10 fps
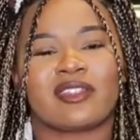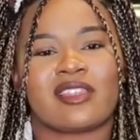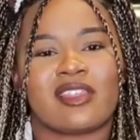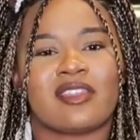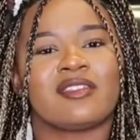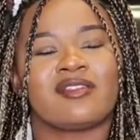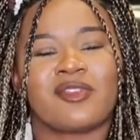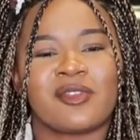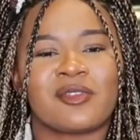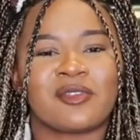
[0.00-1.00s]
and
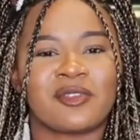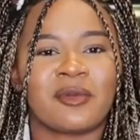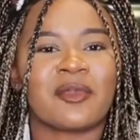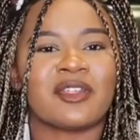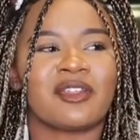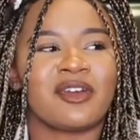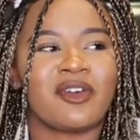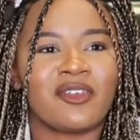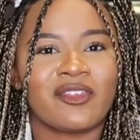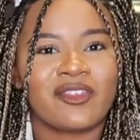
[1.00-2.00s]
for those who know me
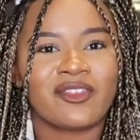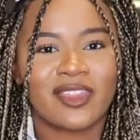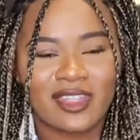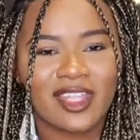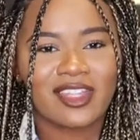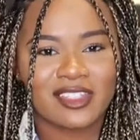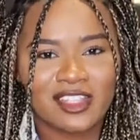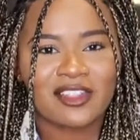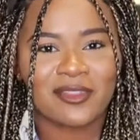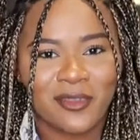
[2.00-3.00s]
know that
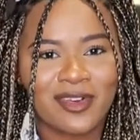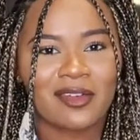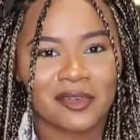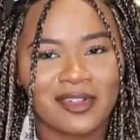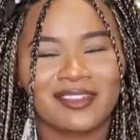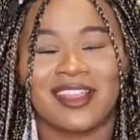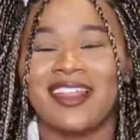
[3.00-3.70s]
takes forever.